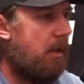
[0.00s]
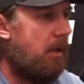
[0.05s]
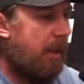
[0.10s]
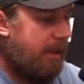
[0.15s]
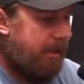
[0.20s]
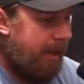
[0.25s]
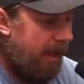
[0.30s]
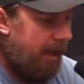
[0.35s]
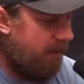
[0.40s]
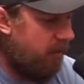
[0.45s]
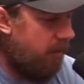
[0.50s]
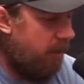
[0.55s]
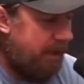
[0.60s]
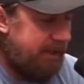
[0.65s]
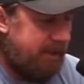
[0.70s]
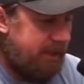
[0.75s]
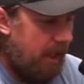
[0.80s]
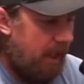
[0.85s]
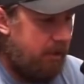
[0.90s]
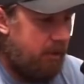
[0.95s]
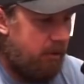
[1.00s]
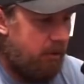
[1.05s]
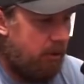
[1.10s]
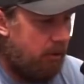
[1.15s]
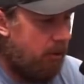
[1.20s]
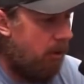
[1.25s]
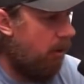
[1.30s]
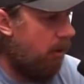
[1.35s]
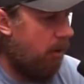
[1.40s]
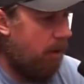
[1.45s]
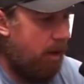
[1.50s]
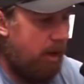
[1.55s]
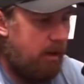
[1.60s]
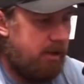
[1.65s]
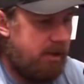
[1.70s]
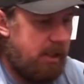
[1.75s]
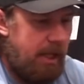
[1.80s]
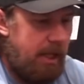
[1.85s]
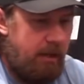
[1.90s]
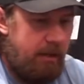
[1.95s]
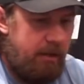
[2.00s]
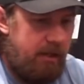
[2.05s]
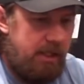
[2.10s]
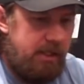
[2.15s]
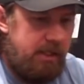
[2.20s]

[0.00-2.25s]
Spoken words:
Like, that's what I sat there in the car and I was like,